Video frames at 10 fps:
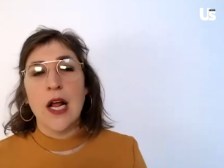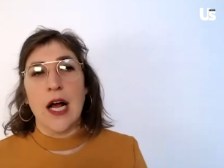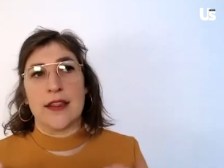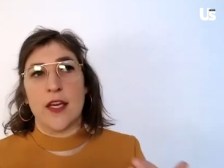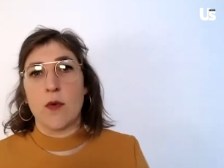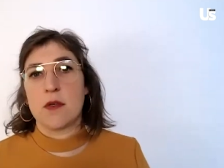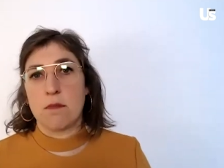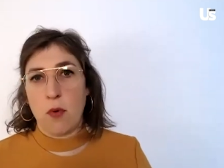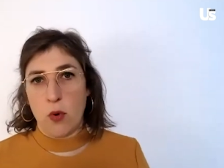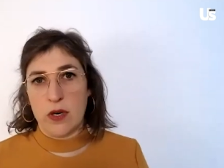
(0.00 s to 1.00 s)
I think what's
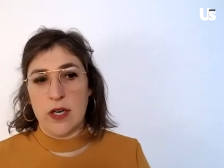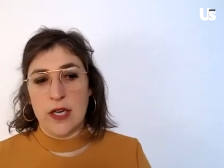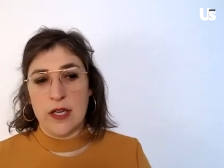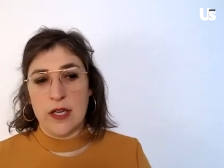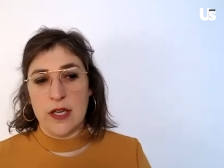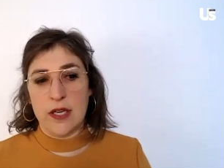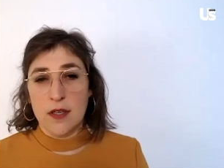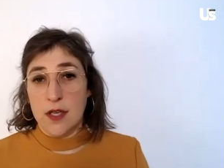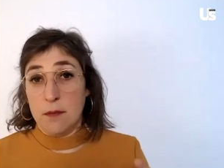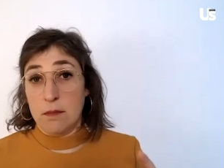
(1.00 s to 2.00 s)
important
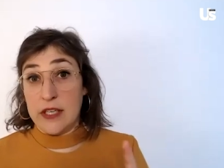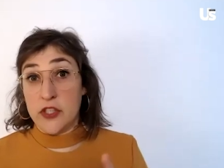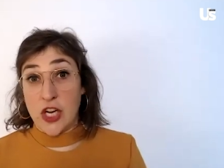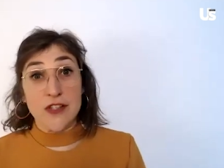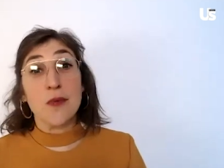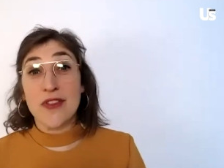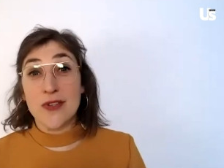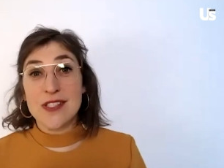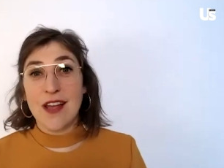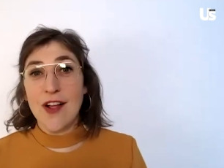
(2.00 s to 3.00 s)
is being gentle with
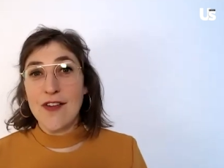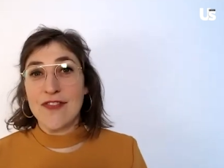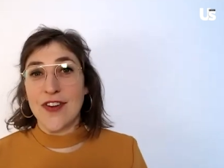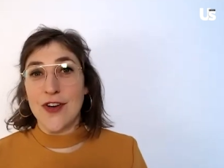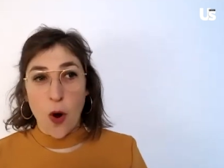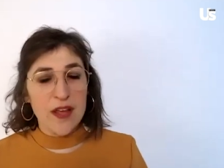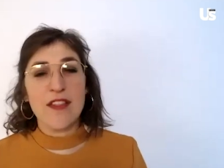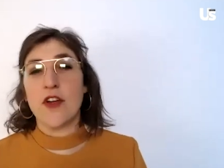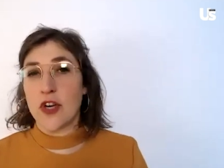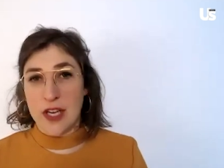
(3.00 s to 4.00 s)
yourself, knowing
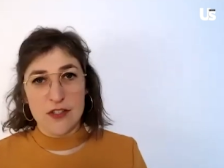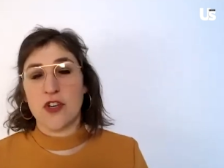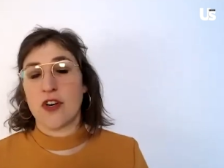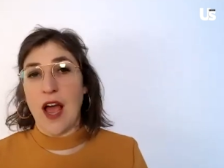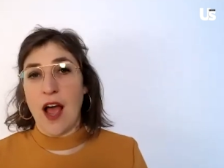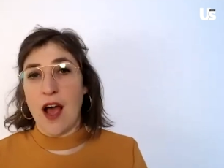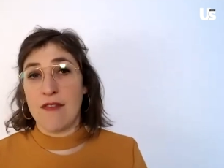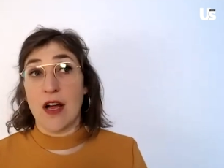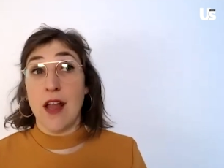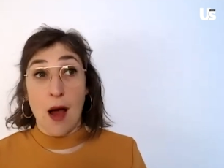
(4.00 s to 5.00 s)
that your kids are gonna have a
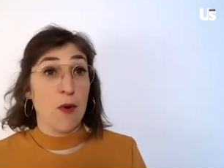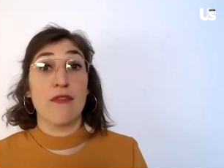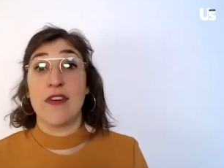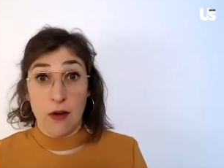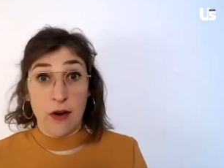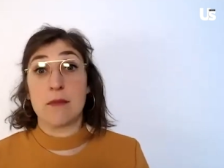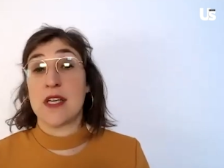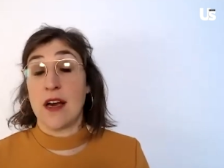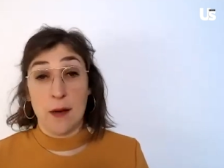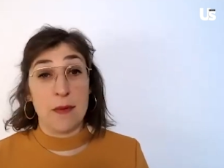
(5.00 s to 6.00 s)
lot more video game
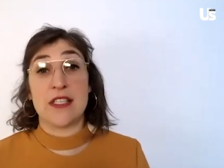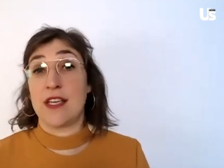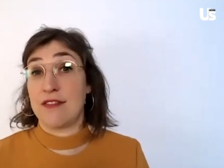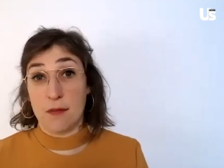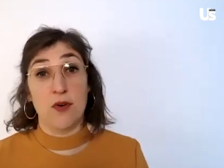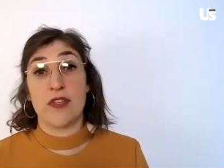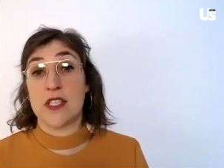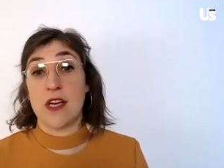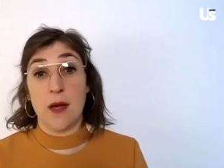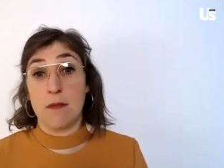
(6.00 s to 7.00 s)
time and TV and movie
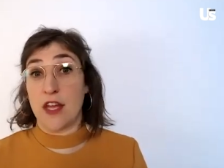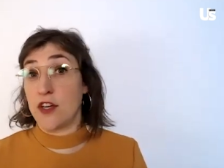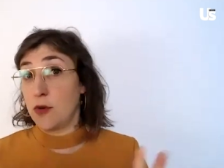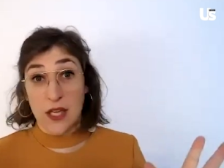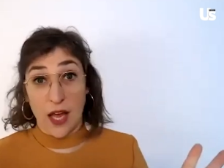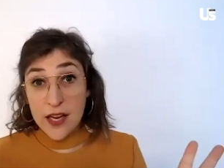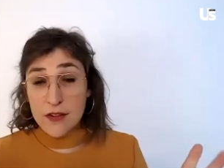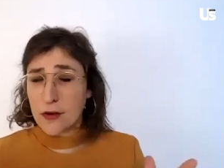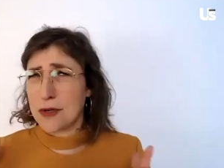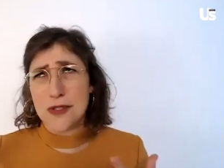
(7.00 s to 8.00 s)
time than you would like.
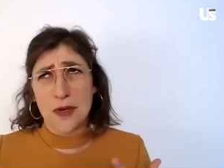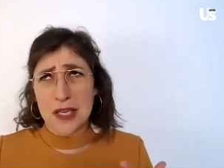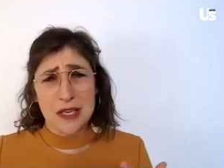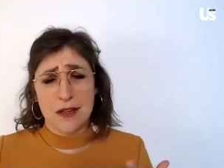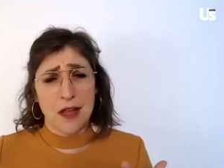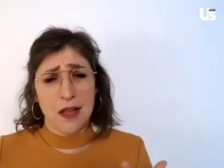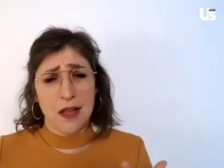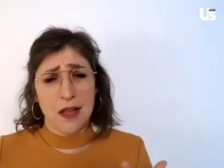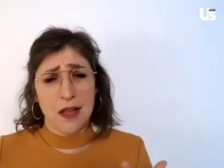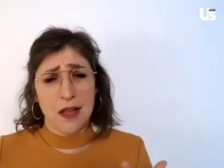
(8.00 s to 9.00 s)
They're also gonna eat a lot
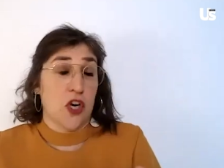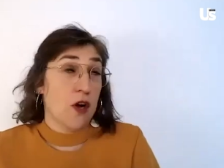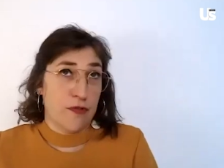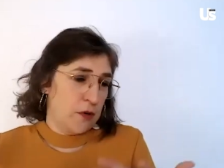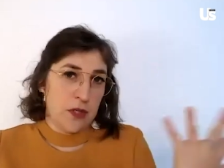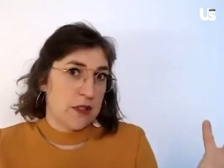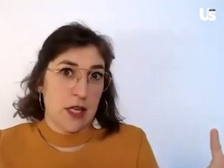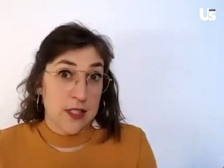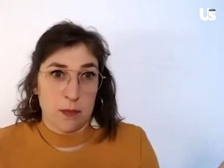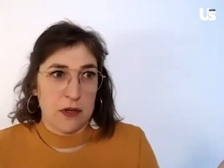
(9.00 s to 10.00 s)
of junk food, because
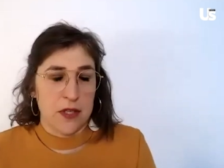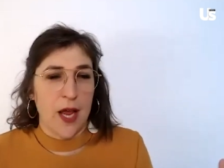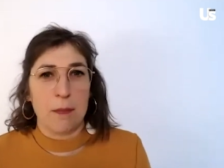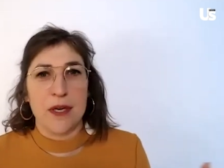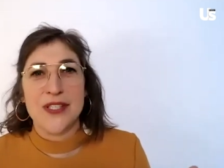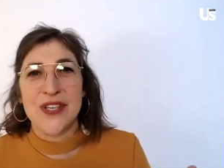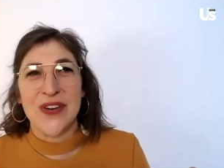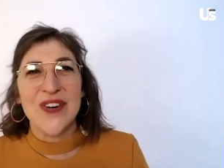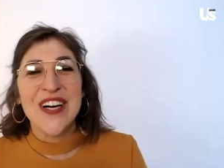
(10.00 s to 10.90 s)
that's apparently happening too.